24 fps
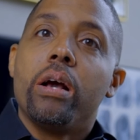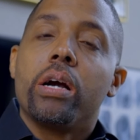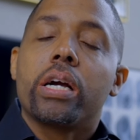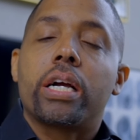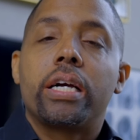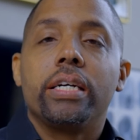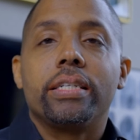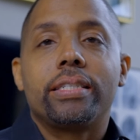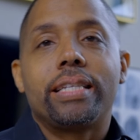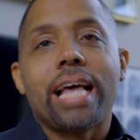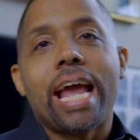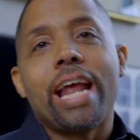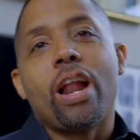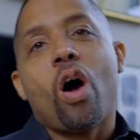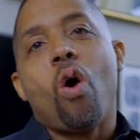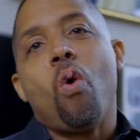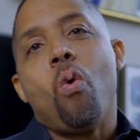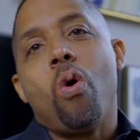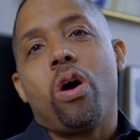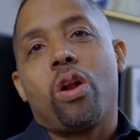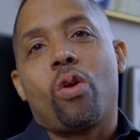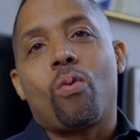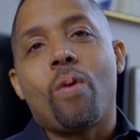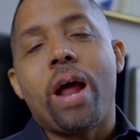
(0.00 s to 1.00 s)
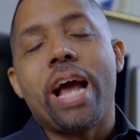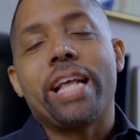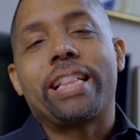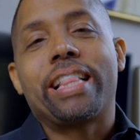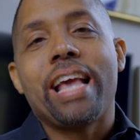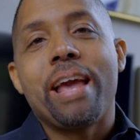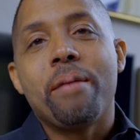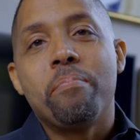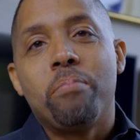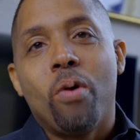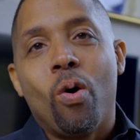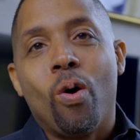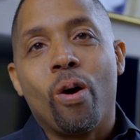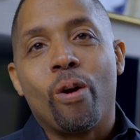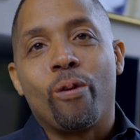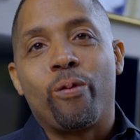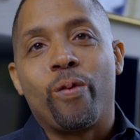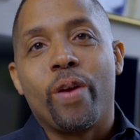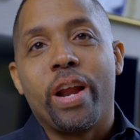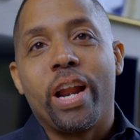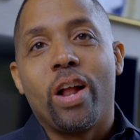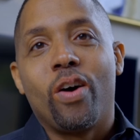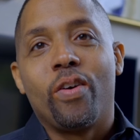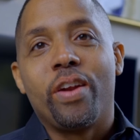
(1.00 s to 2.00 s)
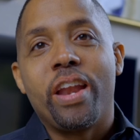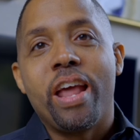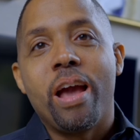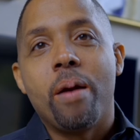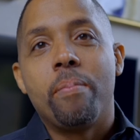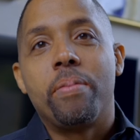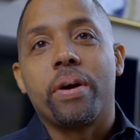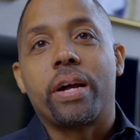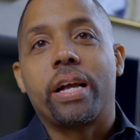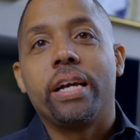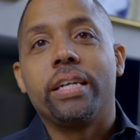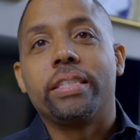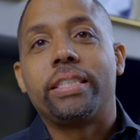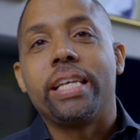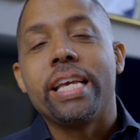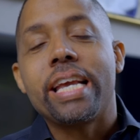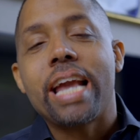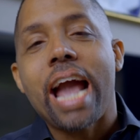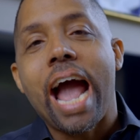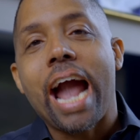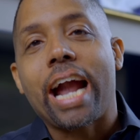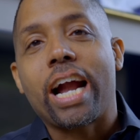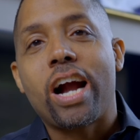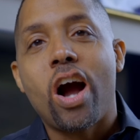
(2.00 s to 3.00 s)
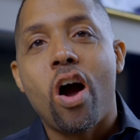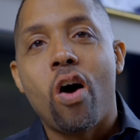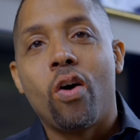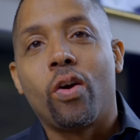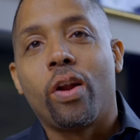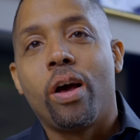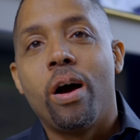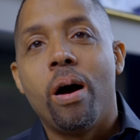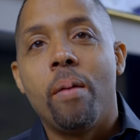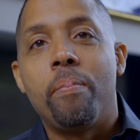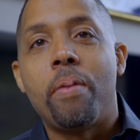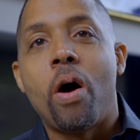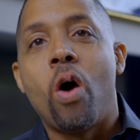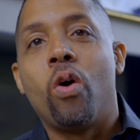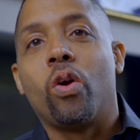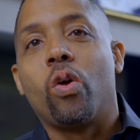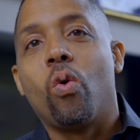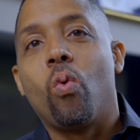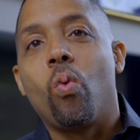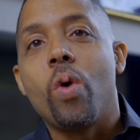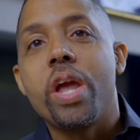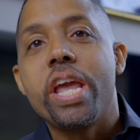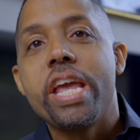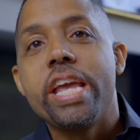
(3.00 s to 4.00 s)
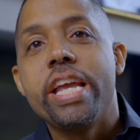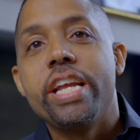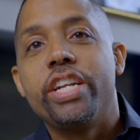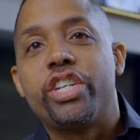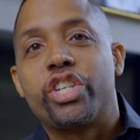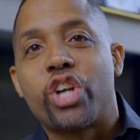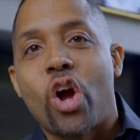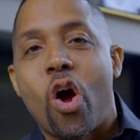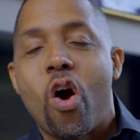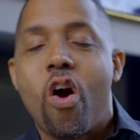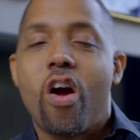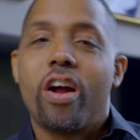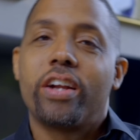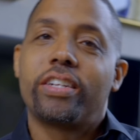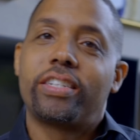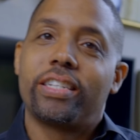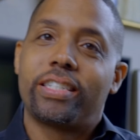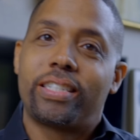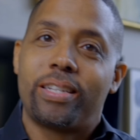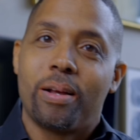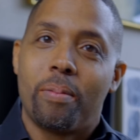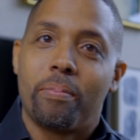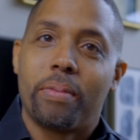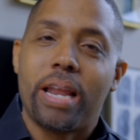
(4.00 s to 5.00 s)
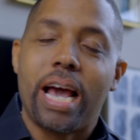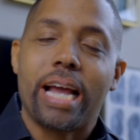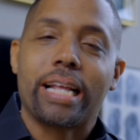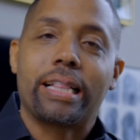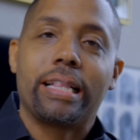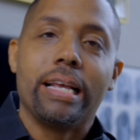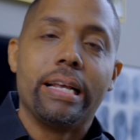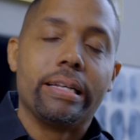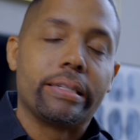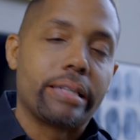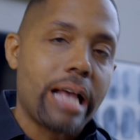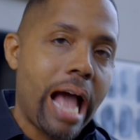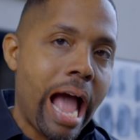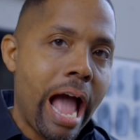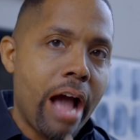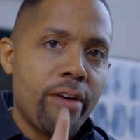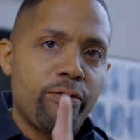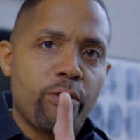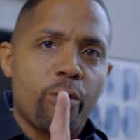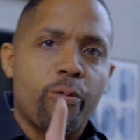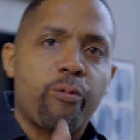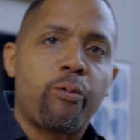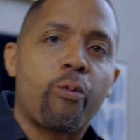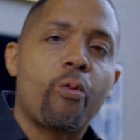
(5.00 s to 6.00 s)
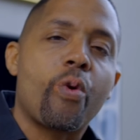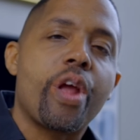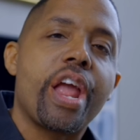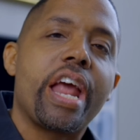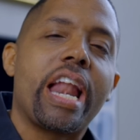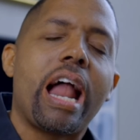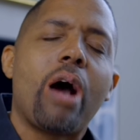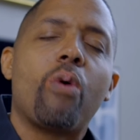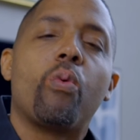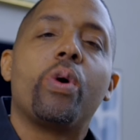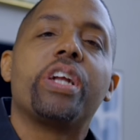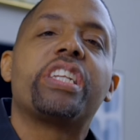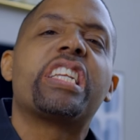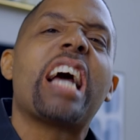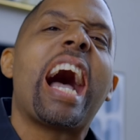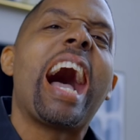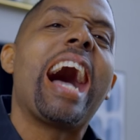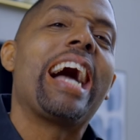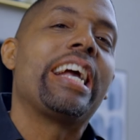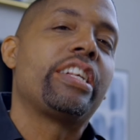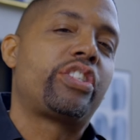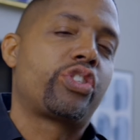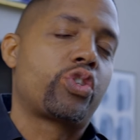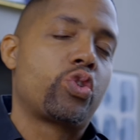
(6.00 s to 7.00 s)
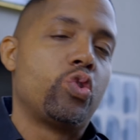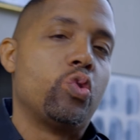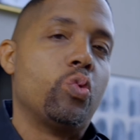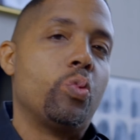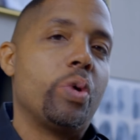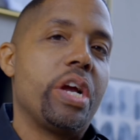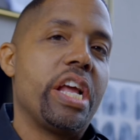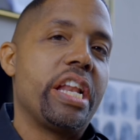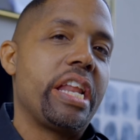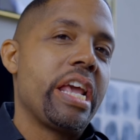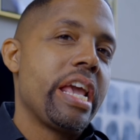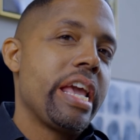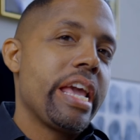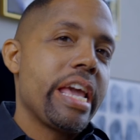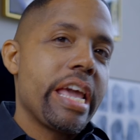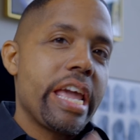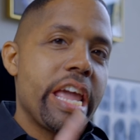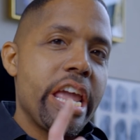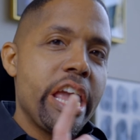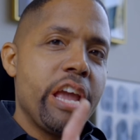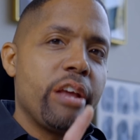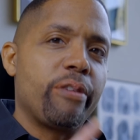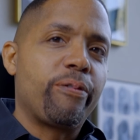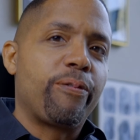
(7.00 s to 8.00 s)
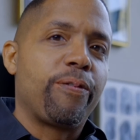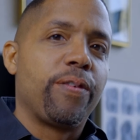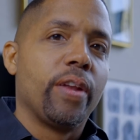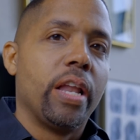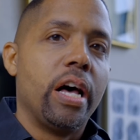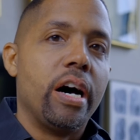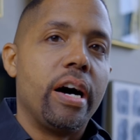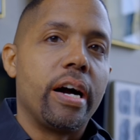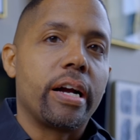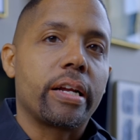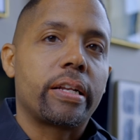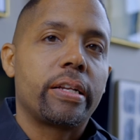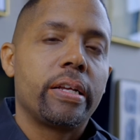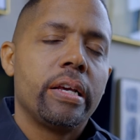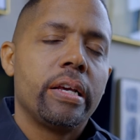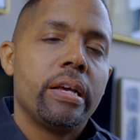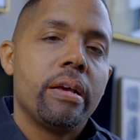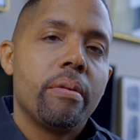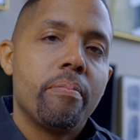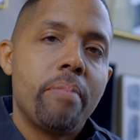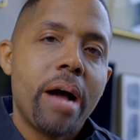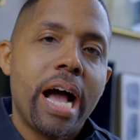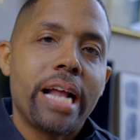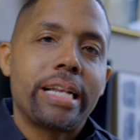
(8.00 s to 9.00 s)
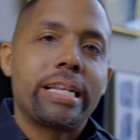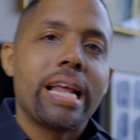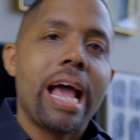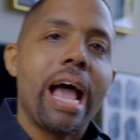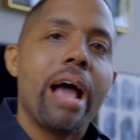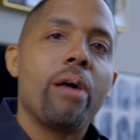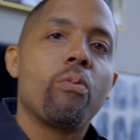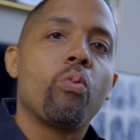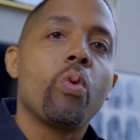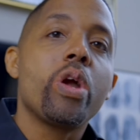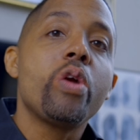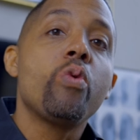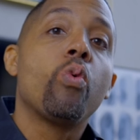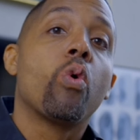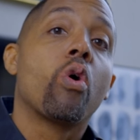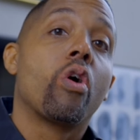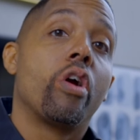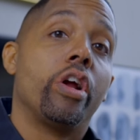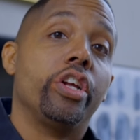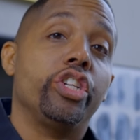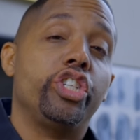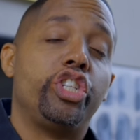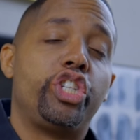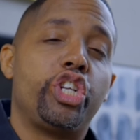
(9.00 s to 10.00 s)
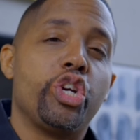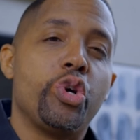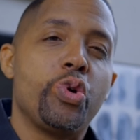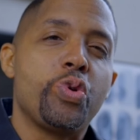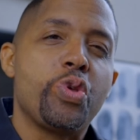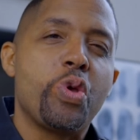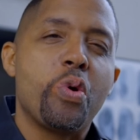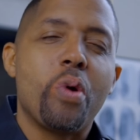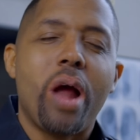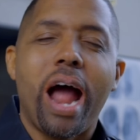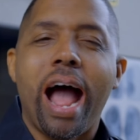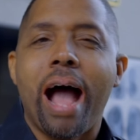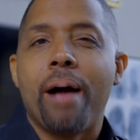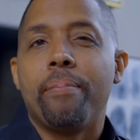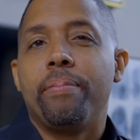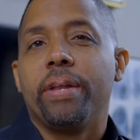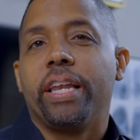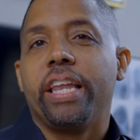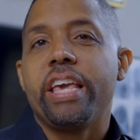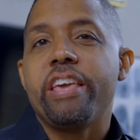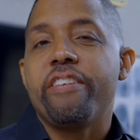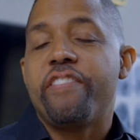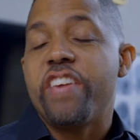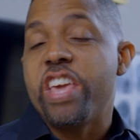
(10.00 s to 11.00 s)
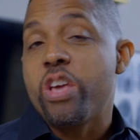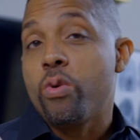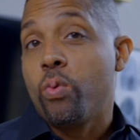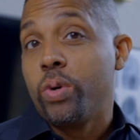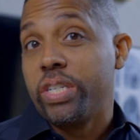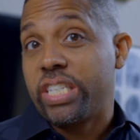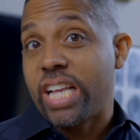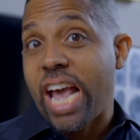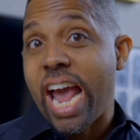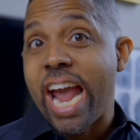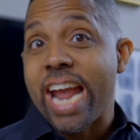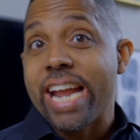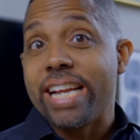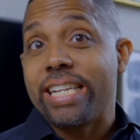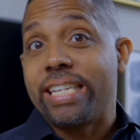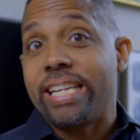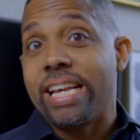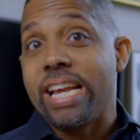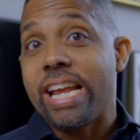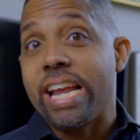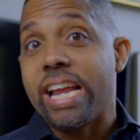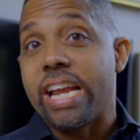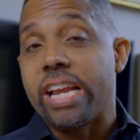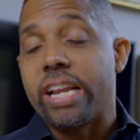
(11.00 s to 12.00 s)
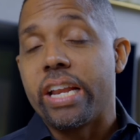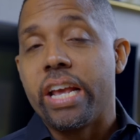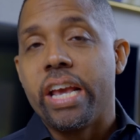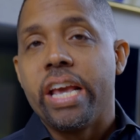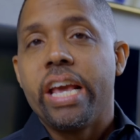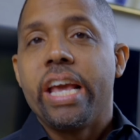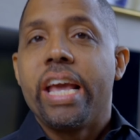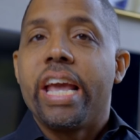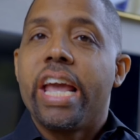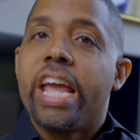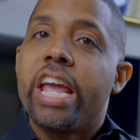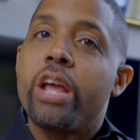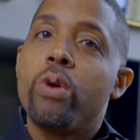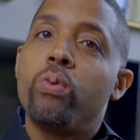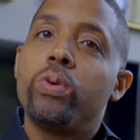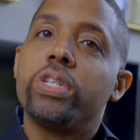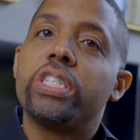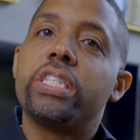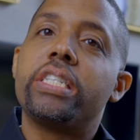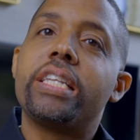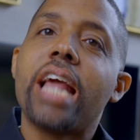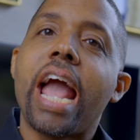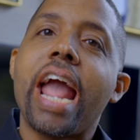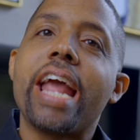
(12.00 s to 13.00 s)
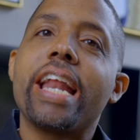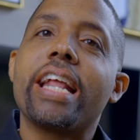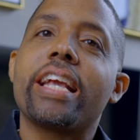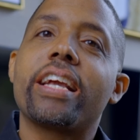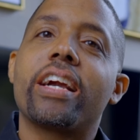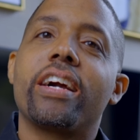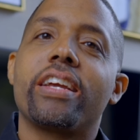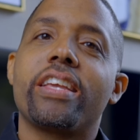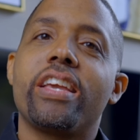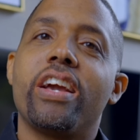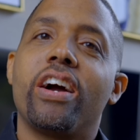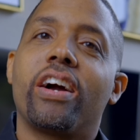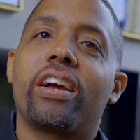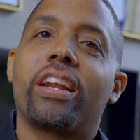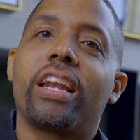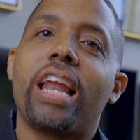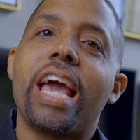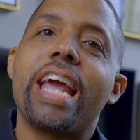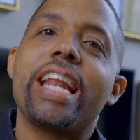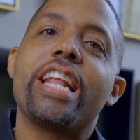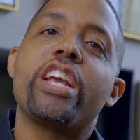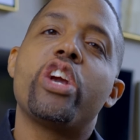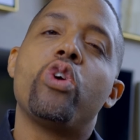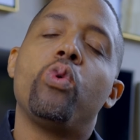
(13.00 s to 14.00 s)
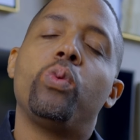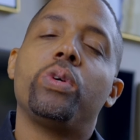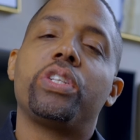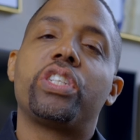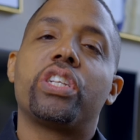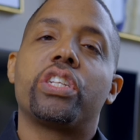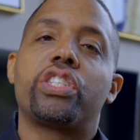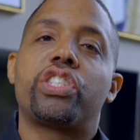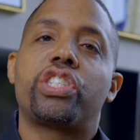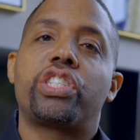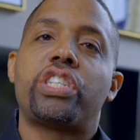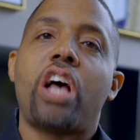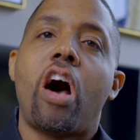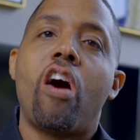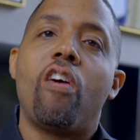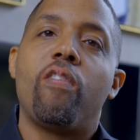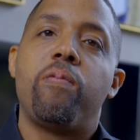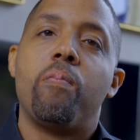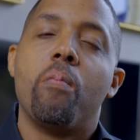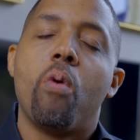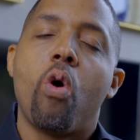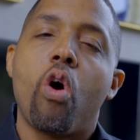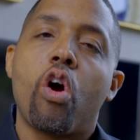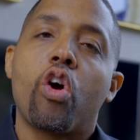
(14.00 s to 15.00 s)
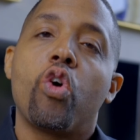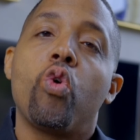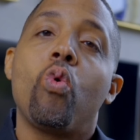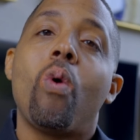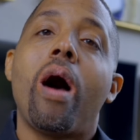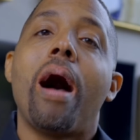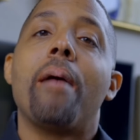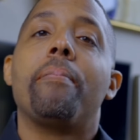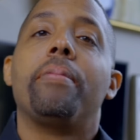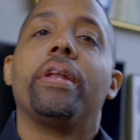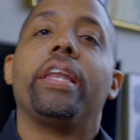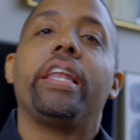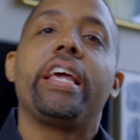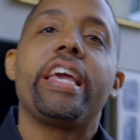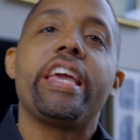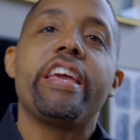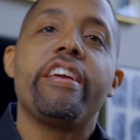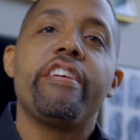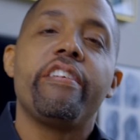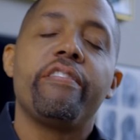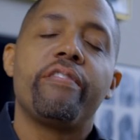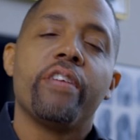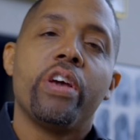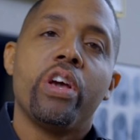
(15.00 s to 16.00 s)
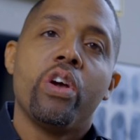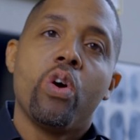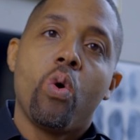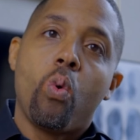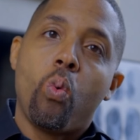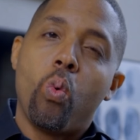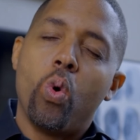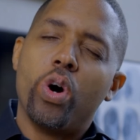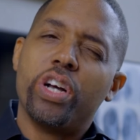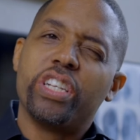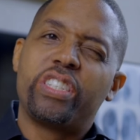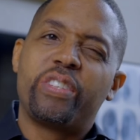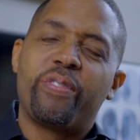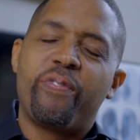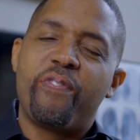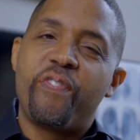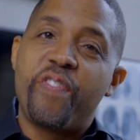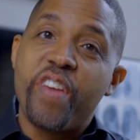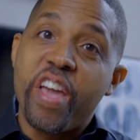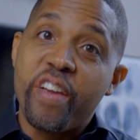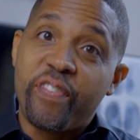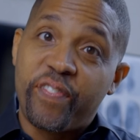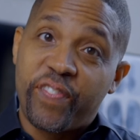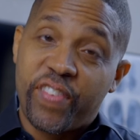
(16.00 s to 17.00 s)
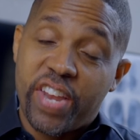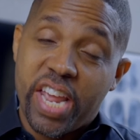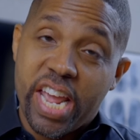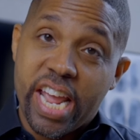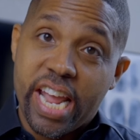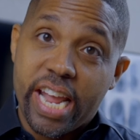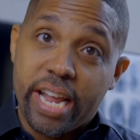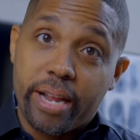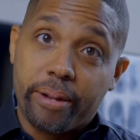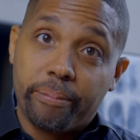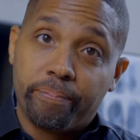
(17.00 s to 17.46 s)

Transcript: Because they don't want to write their boyfriend on there because he got caught up on a weed charge or something like this. I have a friend I went to high school with. He had flunked. By the time we were a junior, I believe he was 18. He was dating a young lady who was a sophomore, who I believe was 15.